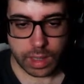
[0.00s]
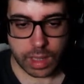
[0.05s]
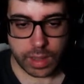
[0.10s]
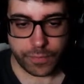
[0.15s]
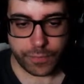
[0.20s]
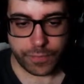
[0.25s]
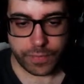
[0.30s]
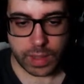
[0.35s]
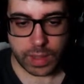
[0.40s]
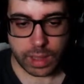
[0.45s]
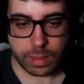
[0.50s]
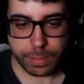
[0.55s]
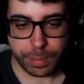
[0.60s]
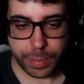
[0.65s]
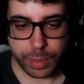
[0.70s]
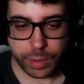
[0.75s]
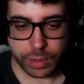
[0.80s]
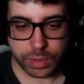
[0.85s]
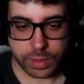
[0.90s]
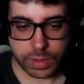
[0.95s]
If
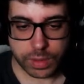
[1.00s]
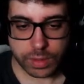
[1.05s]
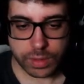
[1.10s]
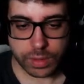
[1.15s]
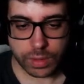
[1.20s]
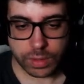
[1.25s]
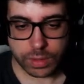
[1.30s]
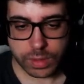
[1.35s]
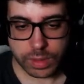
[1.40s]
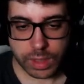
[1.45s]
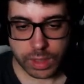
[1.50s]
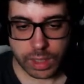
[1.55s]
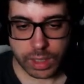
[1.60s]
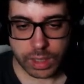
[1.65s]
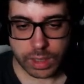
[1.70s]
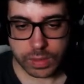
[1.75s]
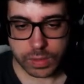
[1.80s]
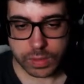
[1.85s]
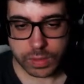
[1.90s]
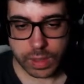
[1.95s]
input dot
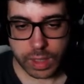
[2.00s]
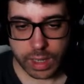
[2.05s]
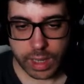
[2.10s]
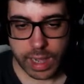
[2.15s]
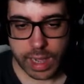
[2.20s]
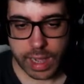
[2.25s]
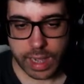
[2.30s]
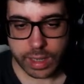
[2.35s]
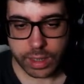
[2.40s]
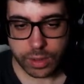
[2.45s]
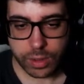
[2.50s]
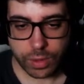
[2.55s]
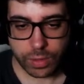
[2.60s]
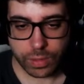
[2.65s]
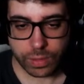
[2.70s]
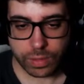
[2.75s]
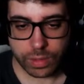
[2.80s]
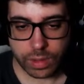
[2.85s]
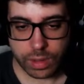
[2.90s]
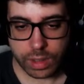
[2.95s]
is
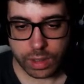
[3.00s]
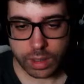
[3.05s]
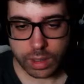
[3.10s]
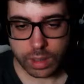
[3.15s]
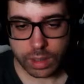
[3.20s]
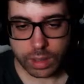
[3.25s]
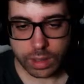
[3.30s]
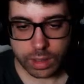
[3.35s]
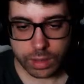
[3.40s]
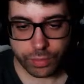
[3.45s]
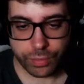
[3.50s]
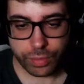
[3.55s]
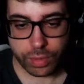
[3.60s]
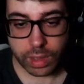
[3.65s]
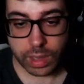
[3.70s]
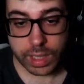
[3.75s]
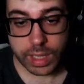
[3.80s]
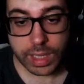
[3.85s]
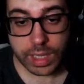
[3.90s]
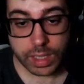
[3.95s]
action
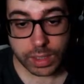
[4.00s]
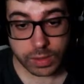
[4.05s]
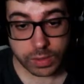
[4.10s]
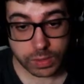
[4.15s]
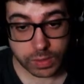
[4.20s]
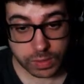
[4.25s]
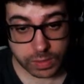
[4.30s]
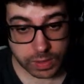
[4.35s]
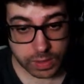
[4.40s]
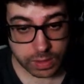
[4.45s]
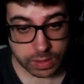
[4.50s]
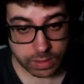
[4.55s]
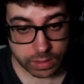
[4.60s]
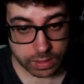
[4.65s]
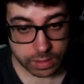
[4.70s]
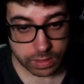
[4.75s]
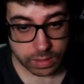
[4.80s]
released,